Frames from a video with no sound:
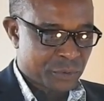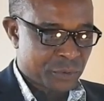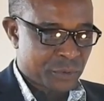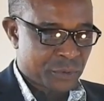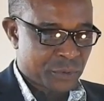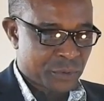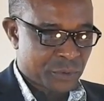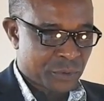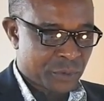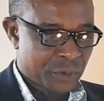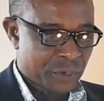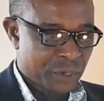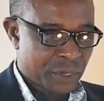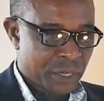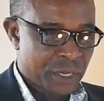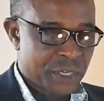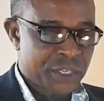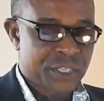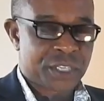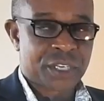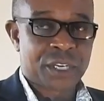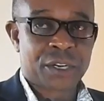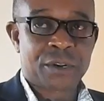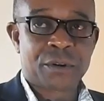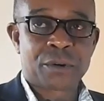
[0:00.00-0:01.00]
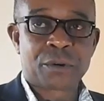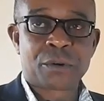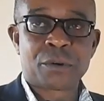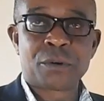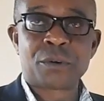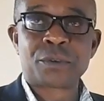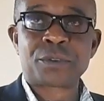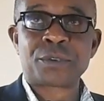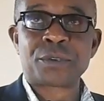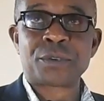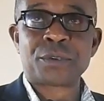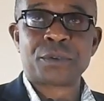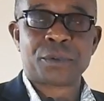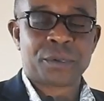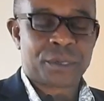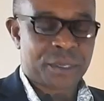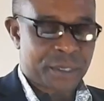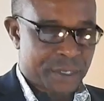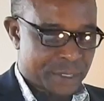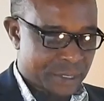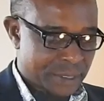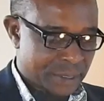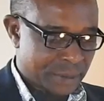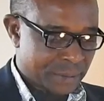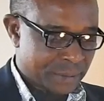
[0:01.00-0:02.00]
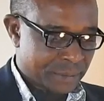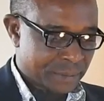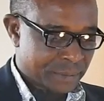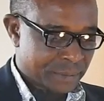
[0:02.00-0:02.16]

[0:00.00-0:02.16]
to a general course unit